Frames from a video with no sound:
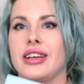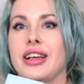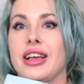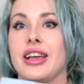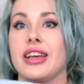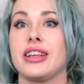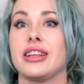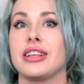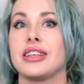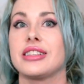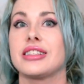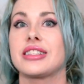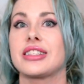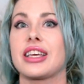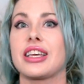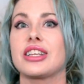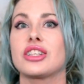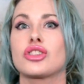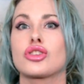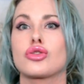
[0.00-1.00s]
It is
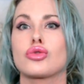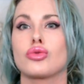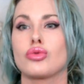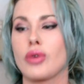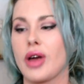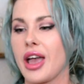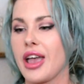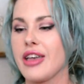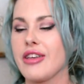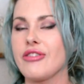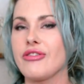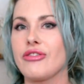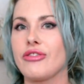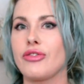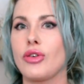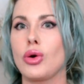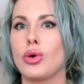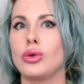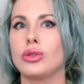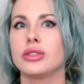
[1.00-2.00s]
a
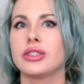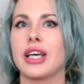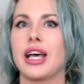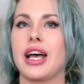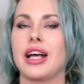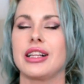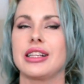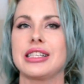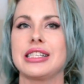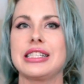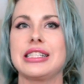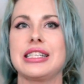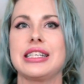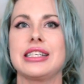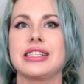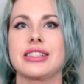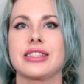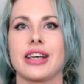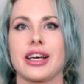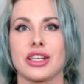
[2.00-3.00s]
tri-fold
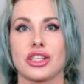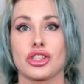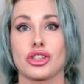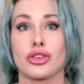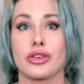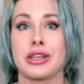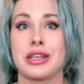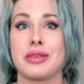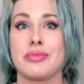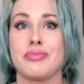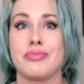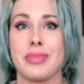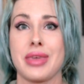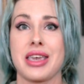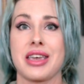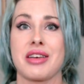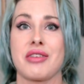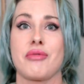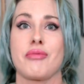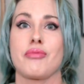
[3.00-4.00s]
LED touchscreen
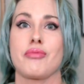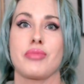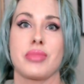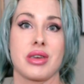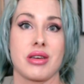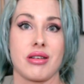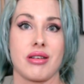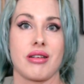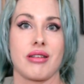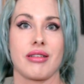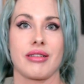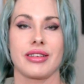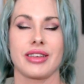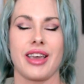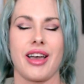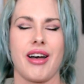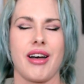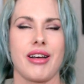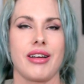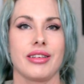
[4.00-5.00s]
makeup mirror.
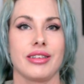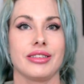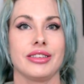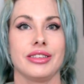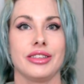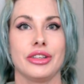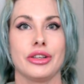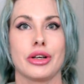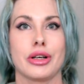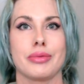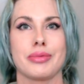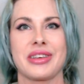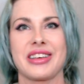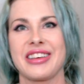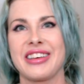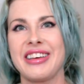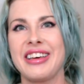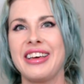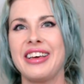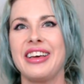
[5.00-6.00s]
Yeah, you heard me.
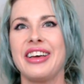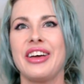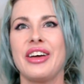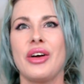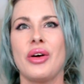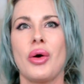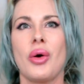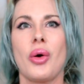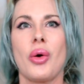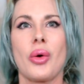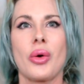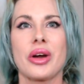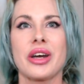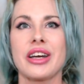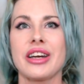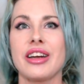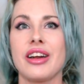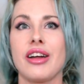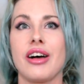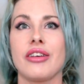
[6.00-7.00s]

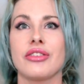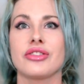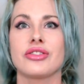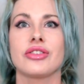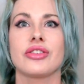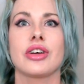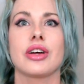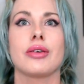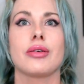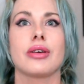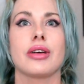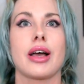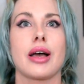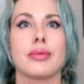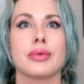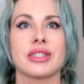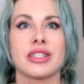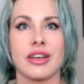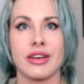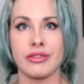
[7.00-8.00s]
Ordered it off of
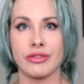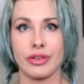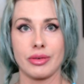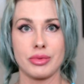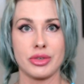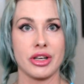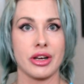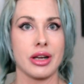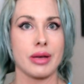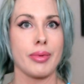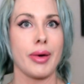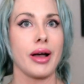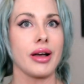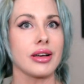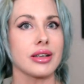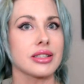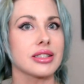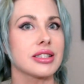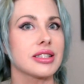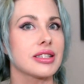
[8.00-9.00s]
Amazon from
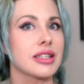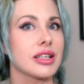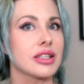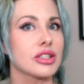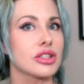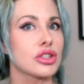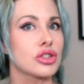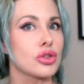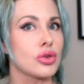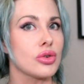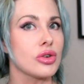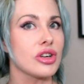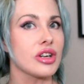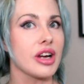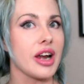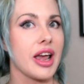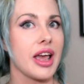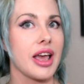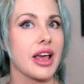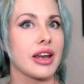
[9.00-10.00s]
JerryBox
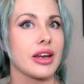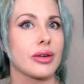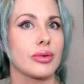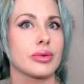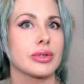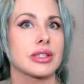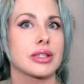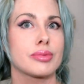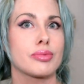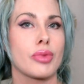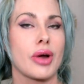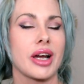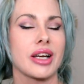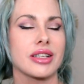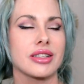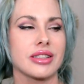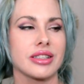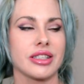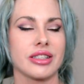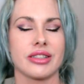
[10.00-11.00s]
store, and it was
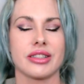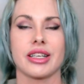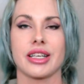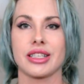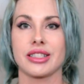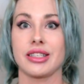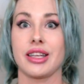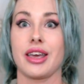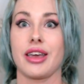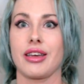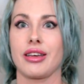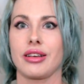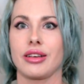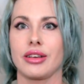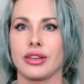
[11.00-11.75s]
practically here the next day.